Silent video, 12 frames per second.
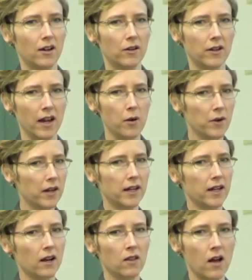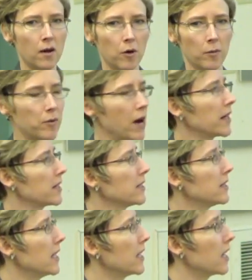Okay, we're going to get a lot more practice
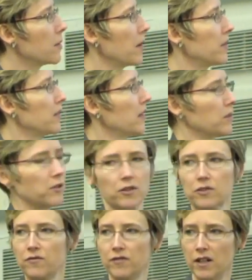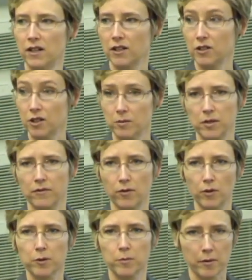thinking about the electric field in terms of
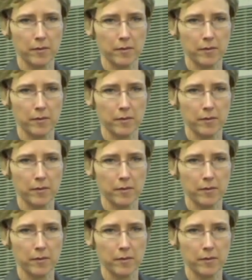volts per